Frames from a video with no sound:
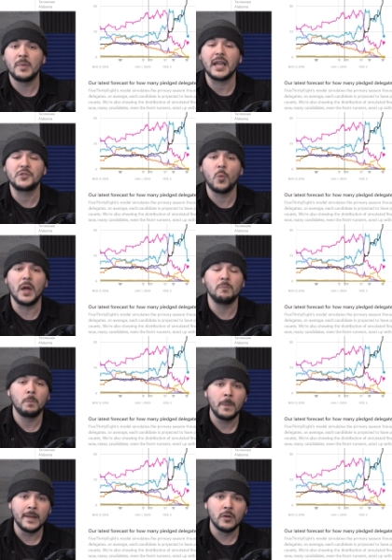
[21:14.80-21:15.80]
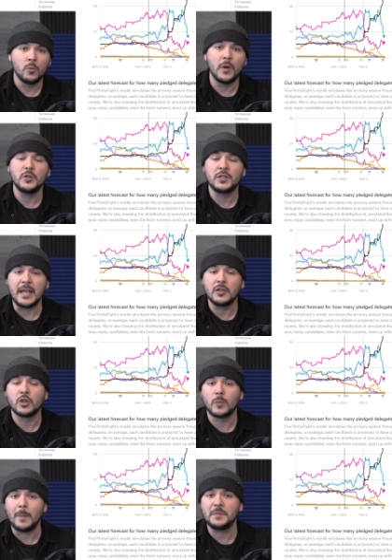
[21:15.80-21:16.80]
But guess what? When you take
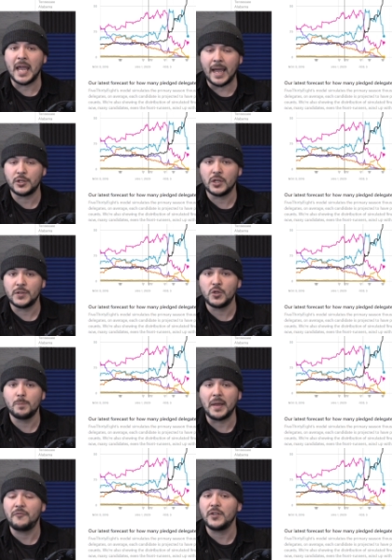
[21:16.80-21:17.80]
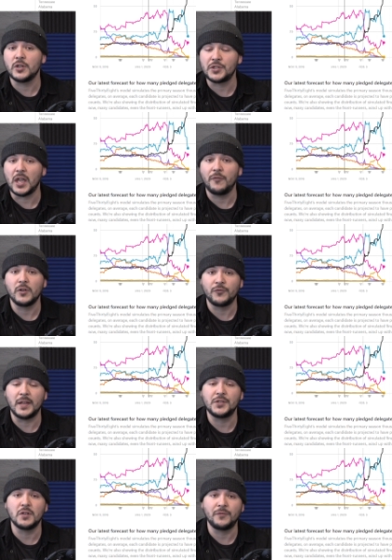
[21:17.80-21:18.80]
corrupt actions to benefit yourself, your
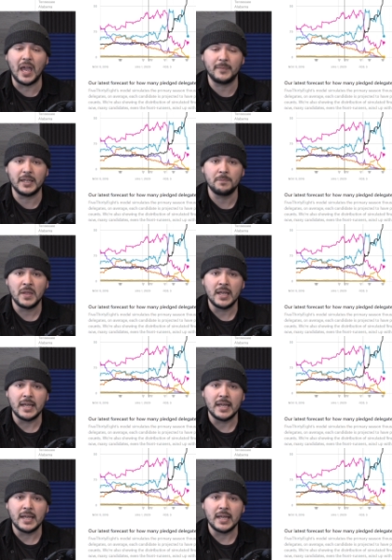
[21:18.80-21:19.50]
friends, and your family,